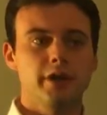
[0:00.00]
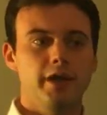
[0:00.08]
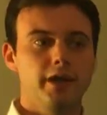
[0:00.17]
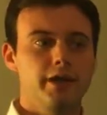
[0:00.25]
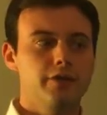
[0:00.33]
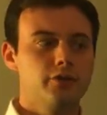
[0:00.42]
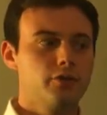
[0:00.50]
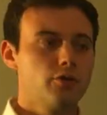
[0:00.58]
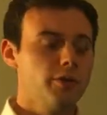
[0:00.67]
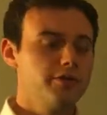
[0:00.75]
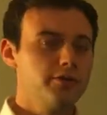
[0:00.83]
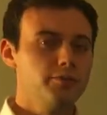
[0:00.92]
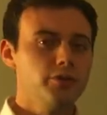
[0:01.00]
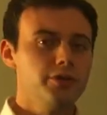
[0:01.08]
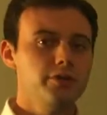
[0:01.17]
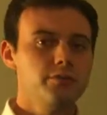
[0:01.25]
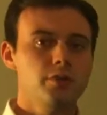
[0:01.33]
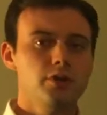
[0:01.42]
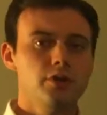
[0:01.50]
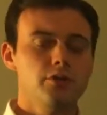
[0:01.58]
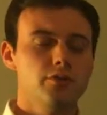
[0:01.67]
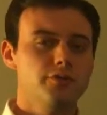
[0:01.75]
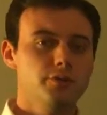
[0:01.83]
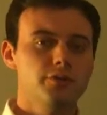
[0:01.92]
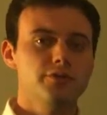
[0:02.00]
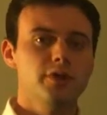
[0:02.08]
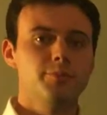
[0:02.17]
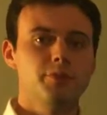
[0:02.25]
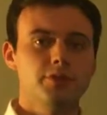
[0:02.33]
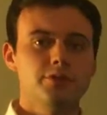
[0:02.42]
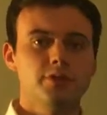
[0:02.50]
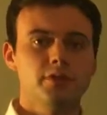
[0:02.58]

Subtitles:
and quite simply, the food is not being